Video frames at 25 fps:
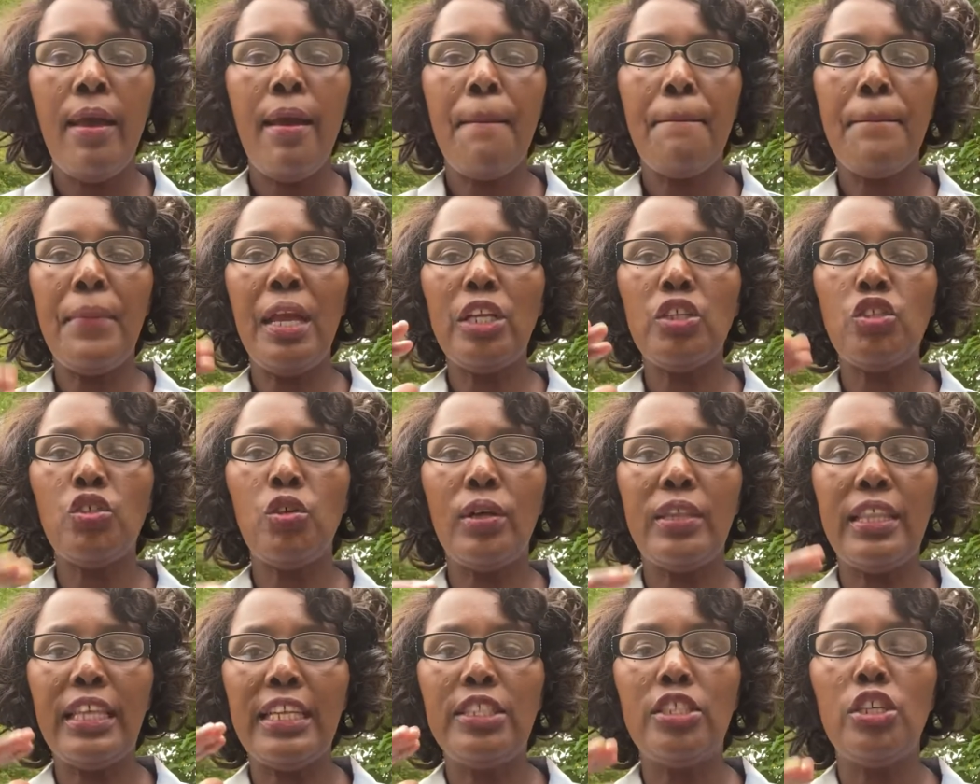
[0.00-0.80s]
Make
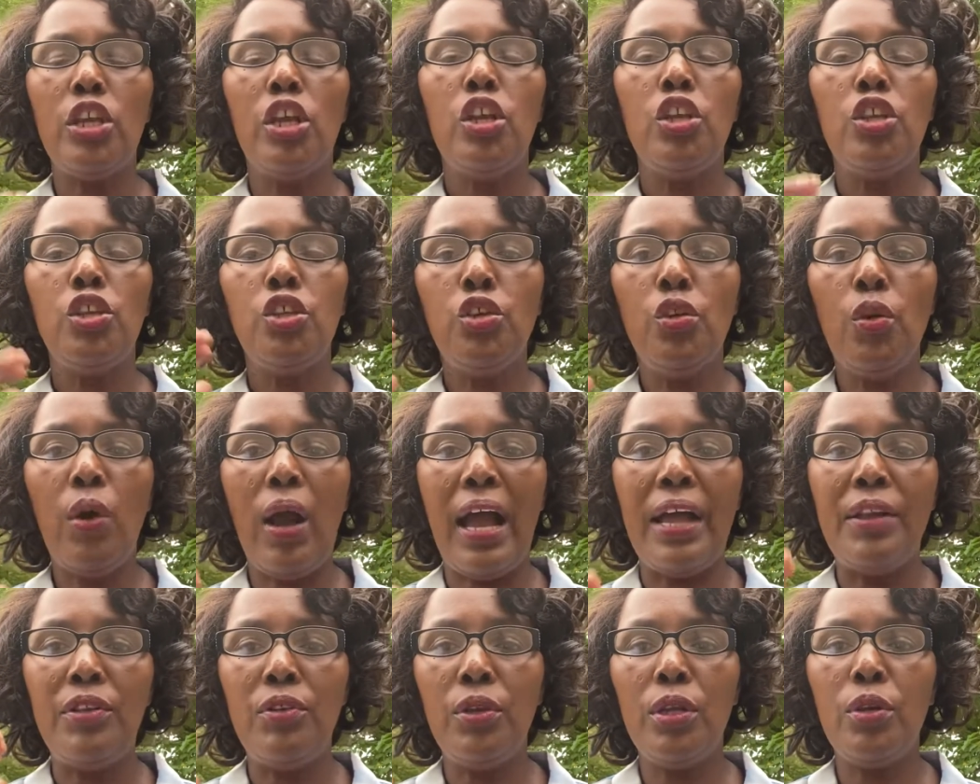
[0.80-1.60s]
sure that you
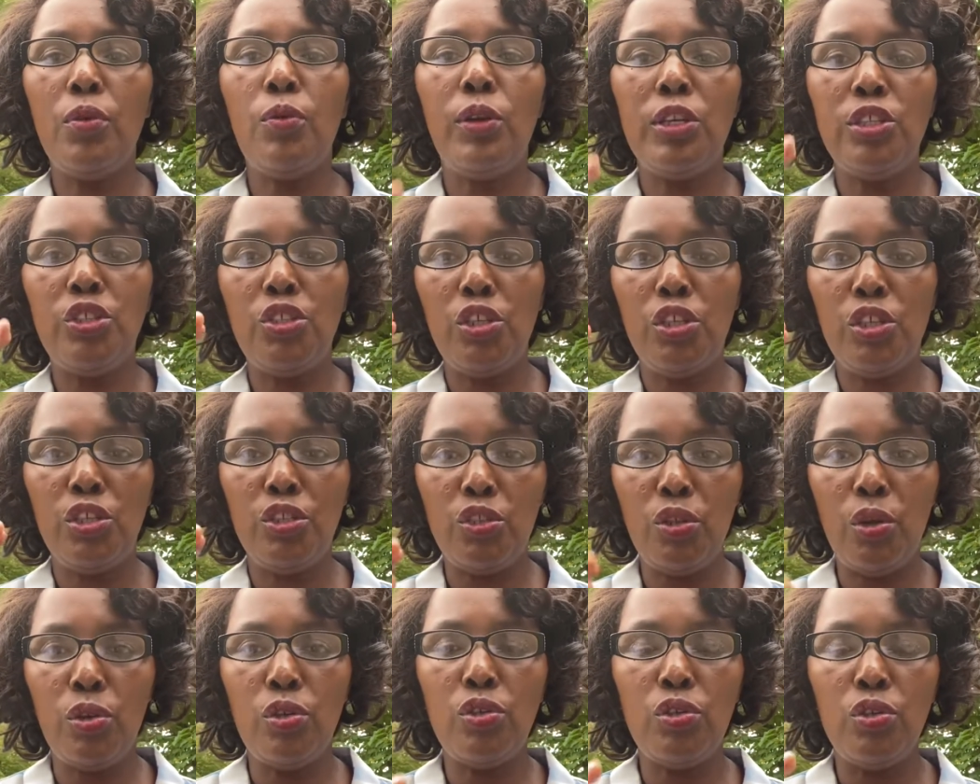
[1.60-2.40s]
are doing what you're
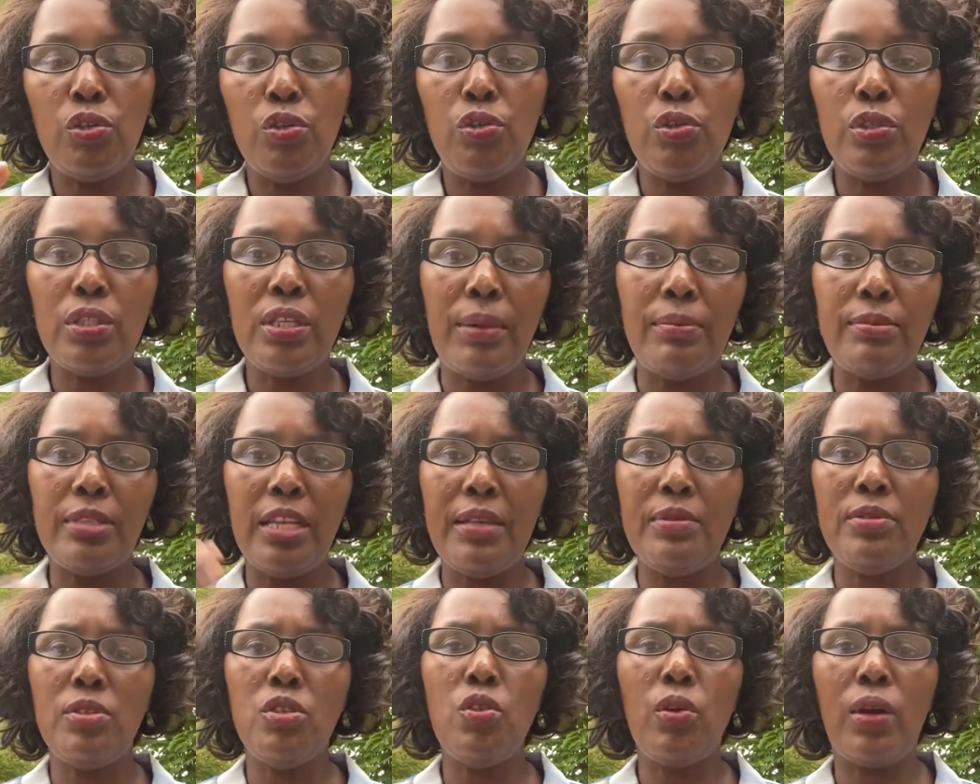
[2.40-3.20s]
told to do.
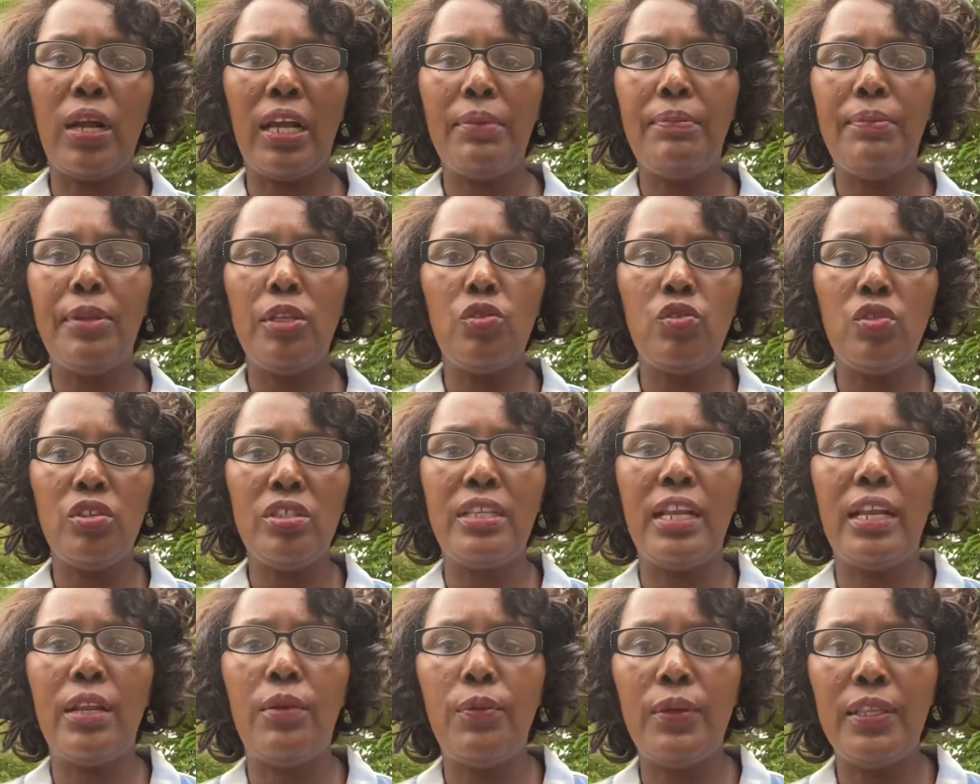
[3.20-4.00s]
Sometimes you can be
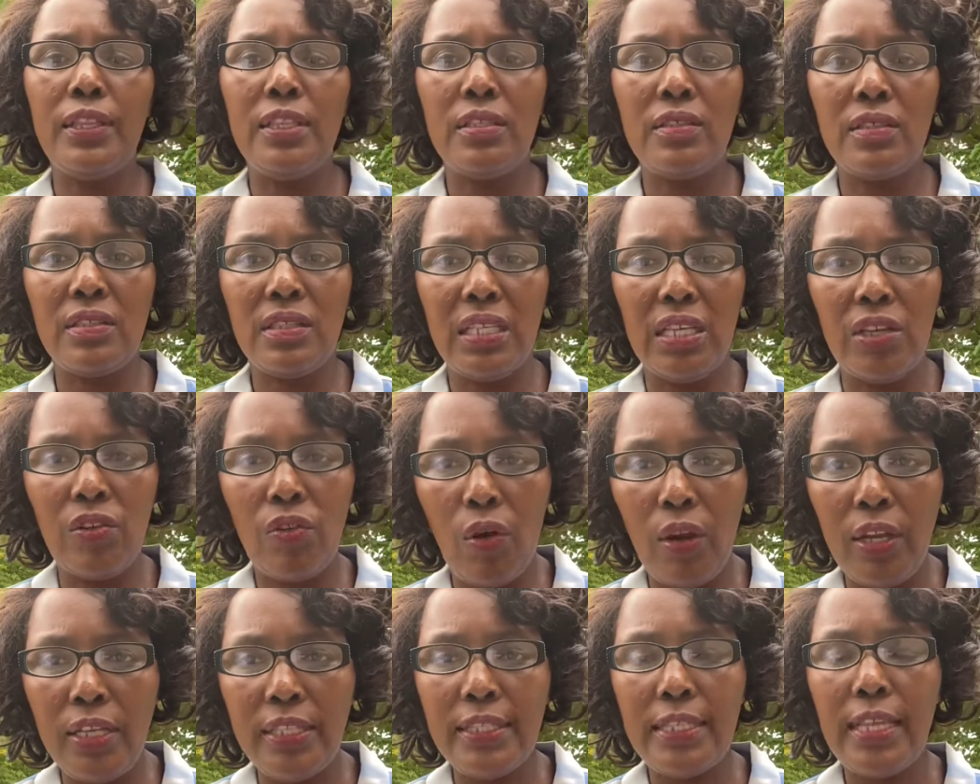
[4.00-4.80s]
treated with
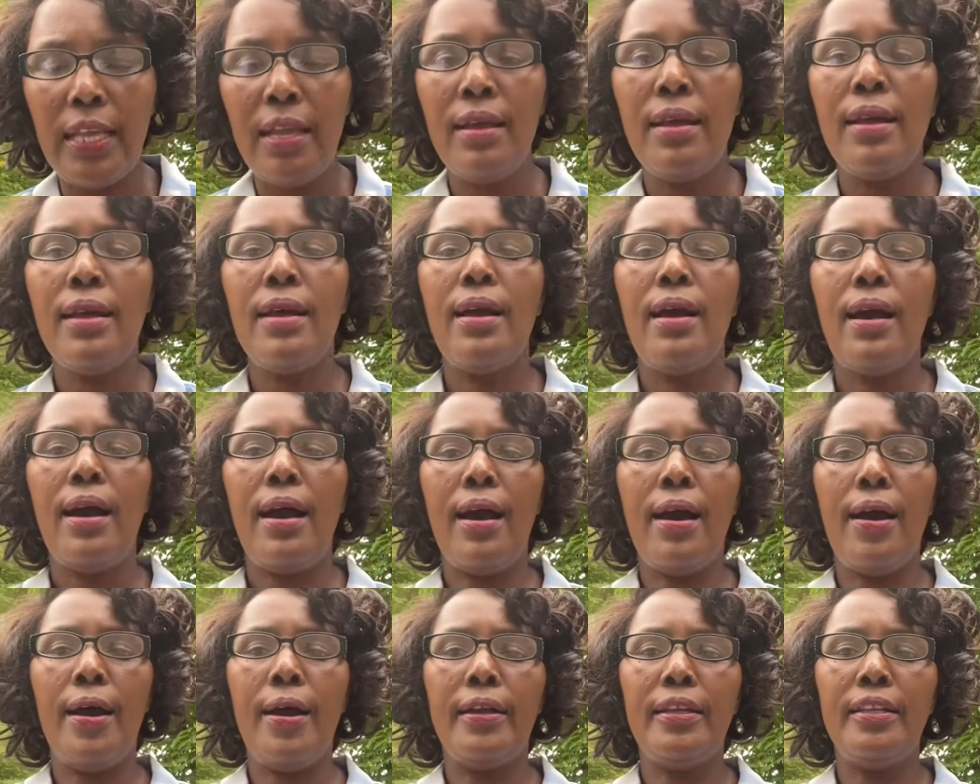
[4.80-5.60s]
steroids,
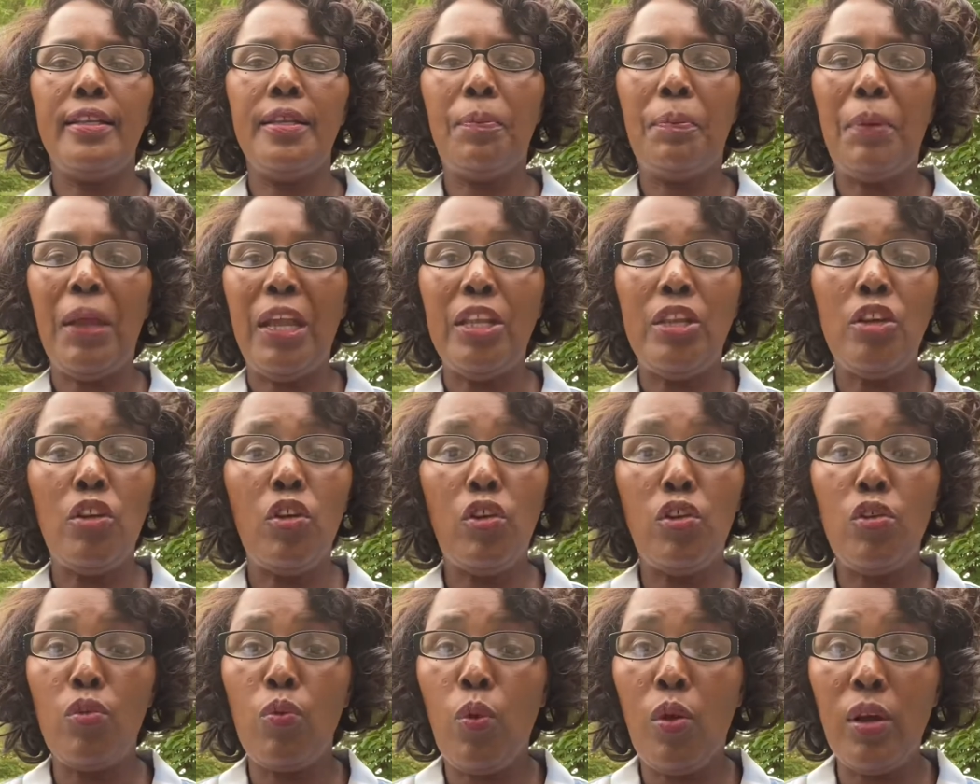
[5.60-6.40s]
depending
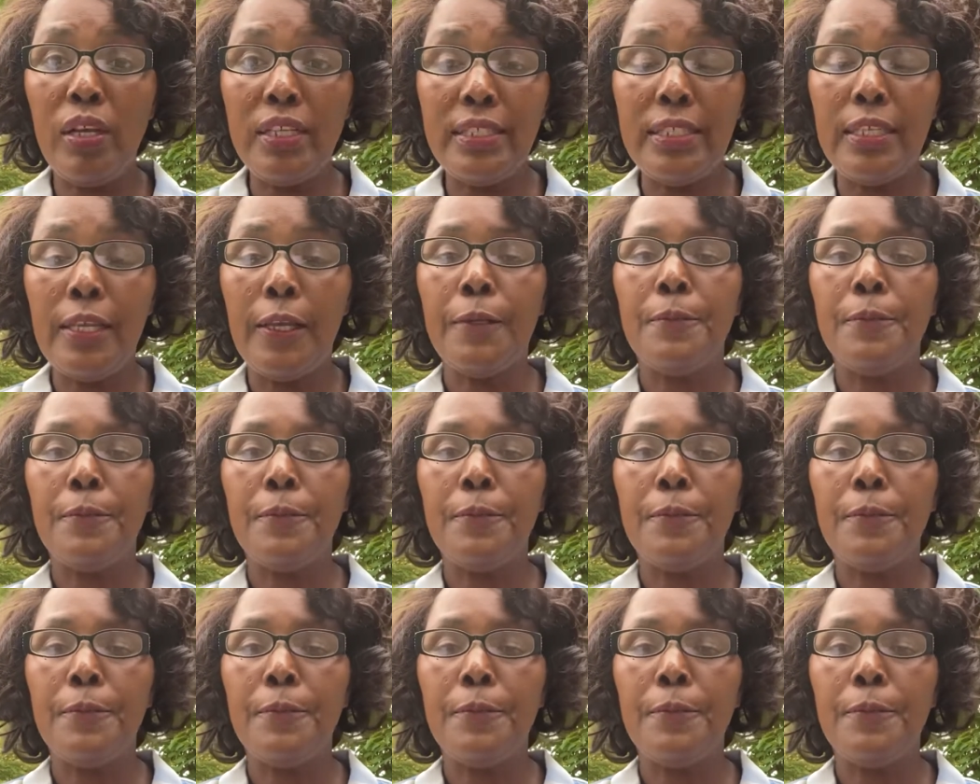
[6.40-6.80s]
on what